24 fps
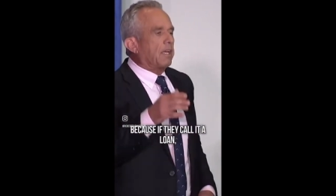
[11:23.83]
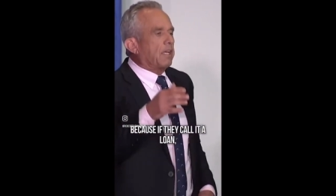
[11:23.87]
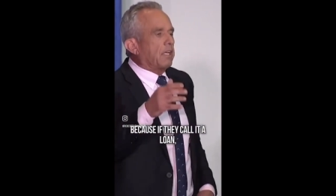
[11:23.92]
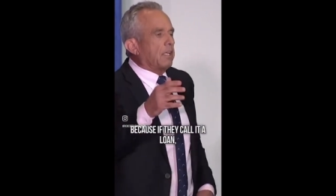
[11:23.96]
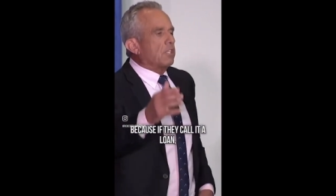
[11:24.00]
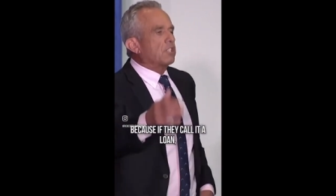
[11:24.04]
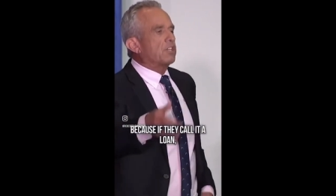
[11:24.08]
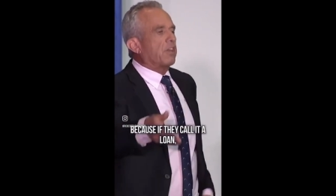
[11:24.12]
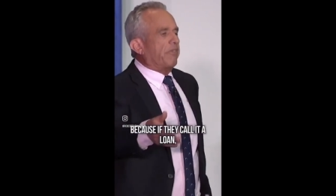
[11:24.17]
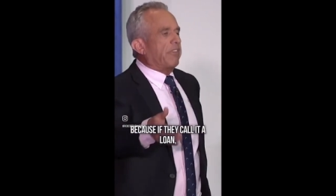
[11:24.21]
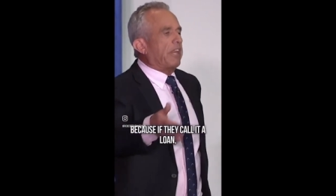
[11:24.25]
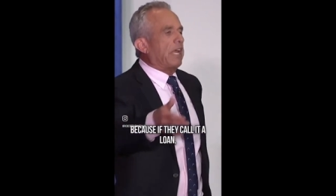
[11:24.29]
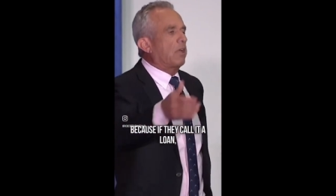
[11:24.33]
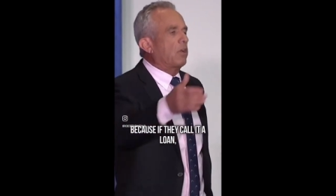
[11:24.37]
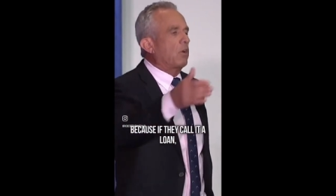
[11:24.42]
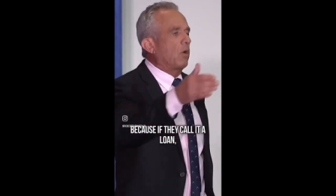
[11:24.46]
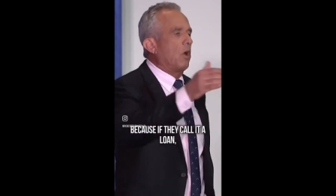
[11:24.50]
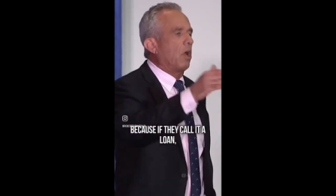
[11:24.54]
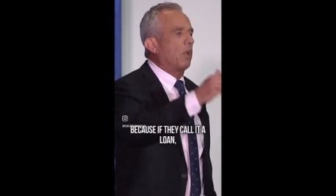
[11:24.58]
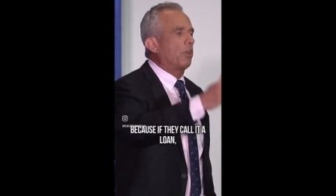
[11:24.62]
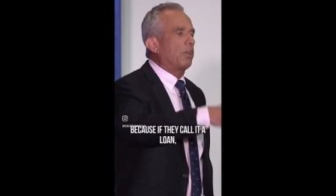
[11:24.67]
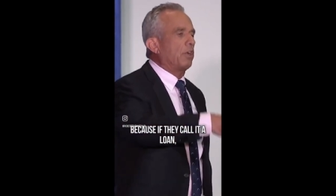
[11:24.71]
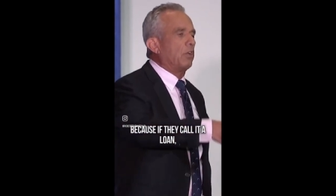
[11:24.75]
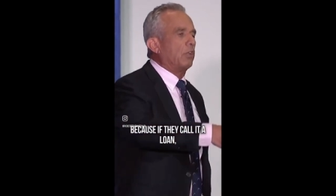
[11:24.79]
Because if they
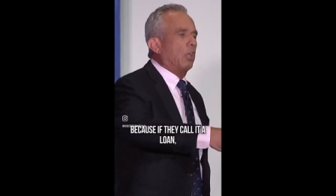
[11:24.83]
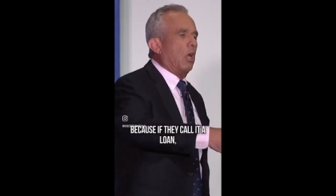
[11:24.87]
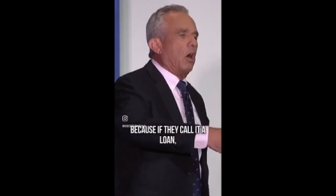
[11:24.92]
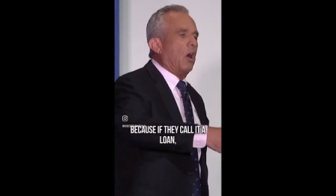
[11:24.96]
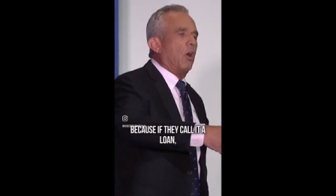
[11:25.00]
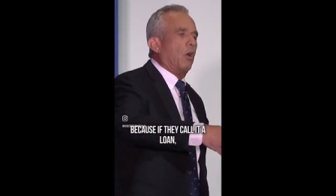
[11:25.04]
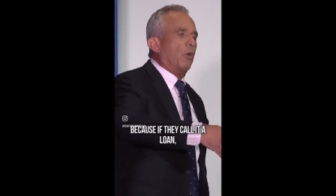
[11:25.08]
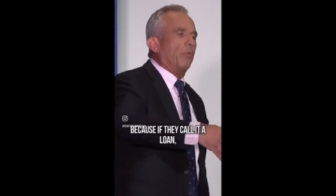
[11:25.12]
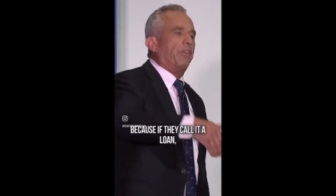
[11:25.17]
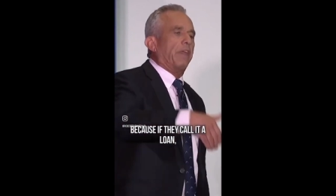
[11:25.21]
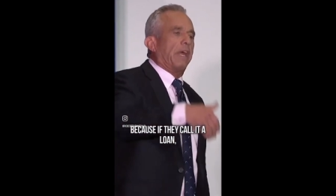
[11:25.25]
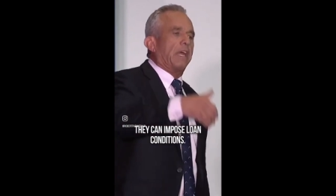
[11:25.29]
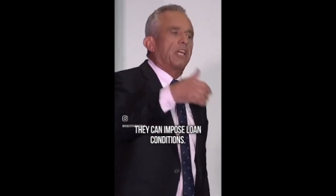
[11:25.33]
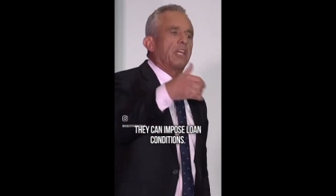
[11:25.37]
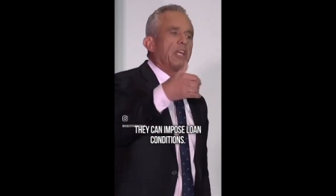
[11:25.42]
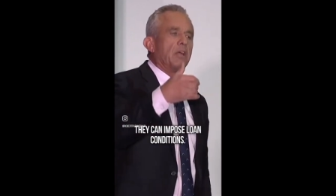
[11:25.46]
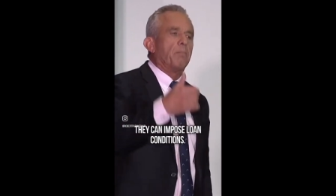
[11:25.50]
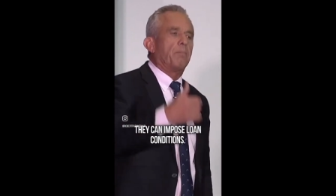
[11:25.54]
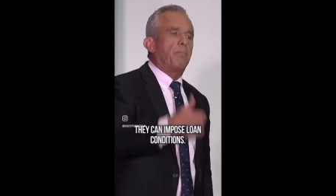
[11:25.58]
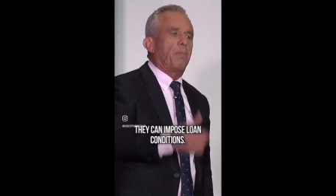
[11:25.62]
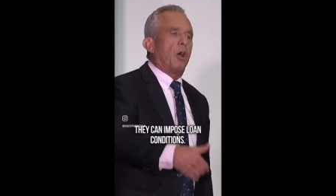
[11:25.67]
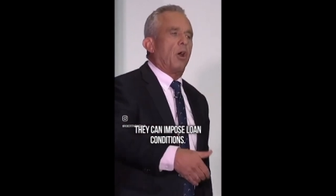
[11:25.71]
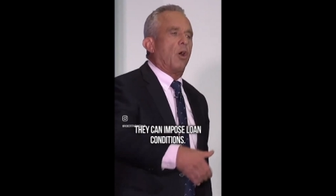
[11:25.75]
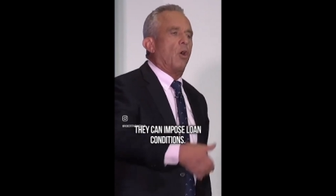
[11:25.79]
call it a loan, they can
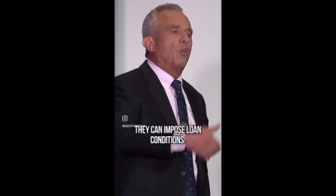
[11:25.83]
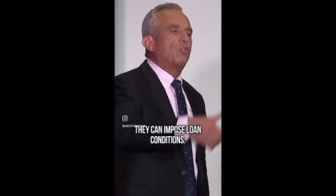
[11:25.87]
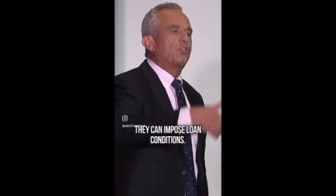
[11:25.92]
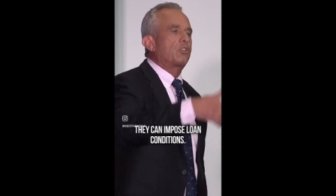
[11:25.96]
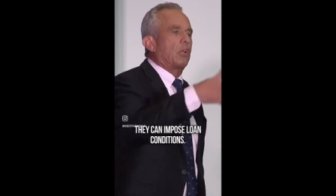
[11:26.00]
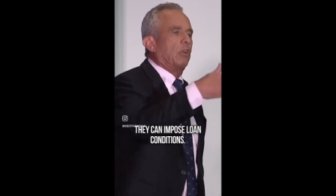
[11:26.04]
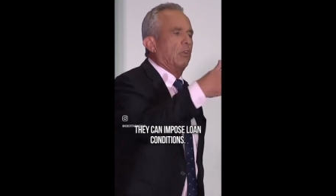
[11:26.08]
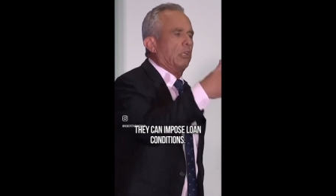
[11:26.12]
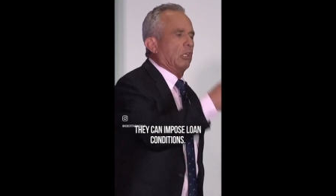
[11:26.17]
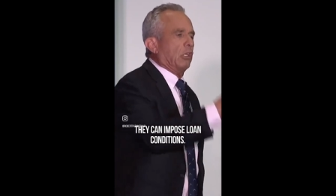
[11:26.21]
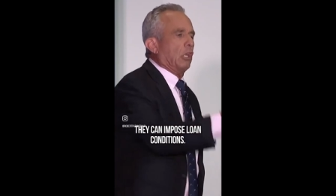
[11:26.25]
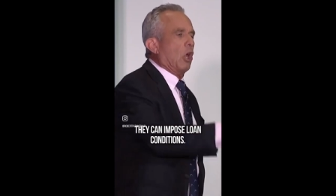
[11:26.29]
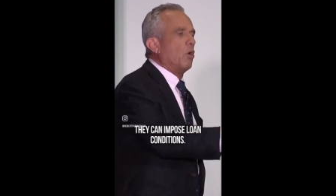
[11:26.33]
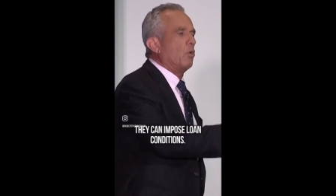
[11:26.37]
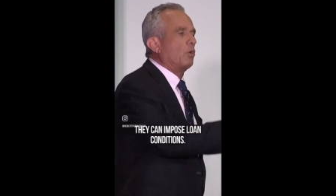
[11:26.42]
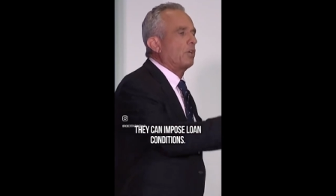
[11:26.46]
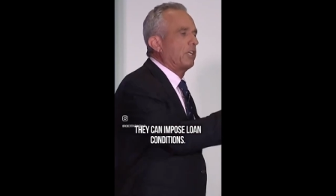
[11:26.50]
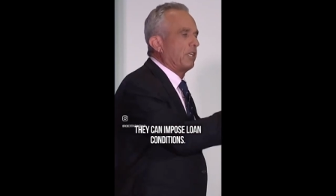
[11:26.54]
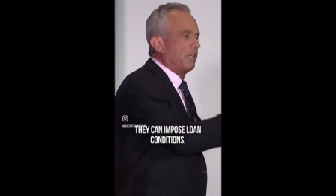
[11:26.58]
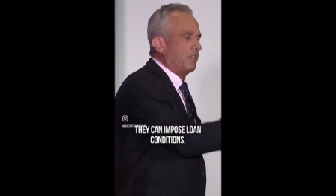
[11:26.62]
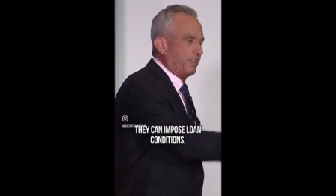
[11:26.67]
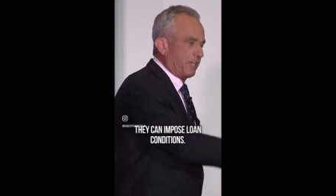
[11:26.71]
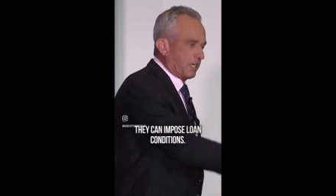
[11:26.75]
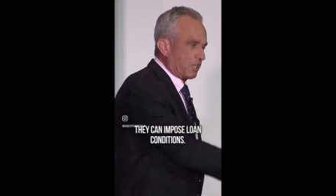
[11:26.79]
impose loan
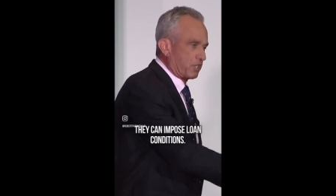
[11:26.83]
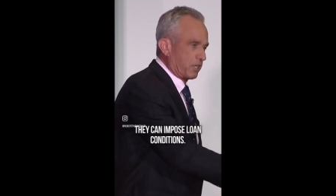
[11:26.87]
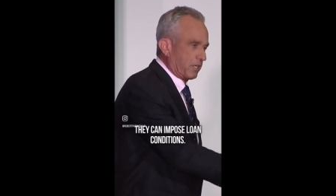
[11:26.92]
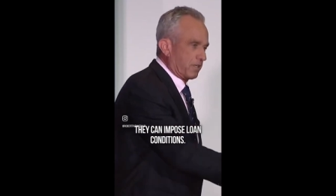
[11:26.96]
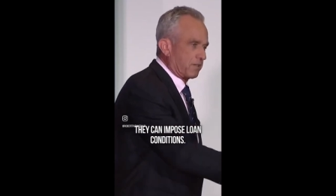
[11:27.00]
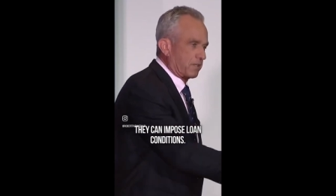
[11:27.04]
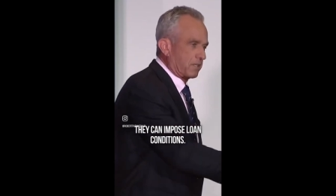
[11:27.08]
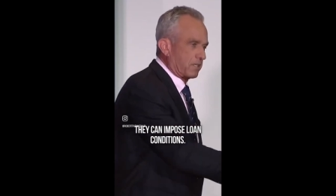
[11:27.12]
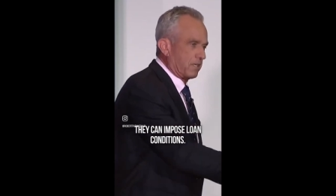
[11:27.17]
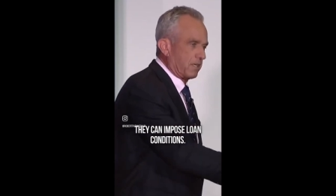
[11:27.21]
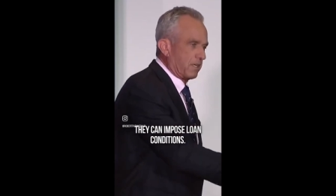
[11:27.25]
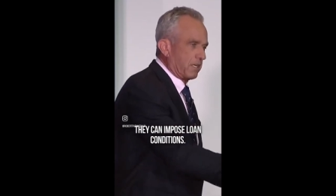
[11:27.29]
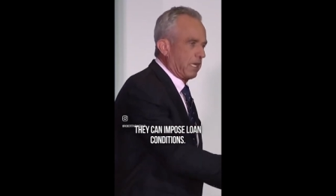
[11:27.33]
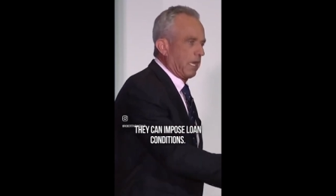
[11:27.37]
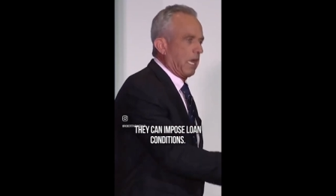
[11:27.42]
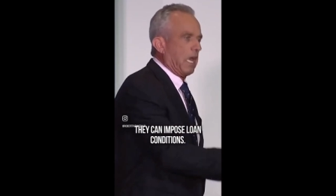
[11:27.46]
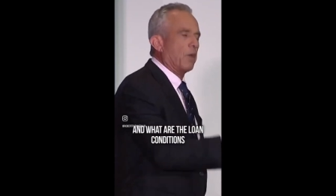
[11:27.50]
conditions.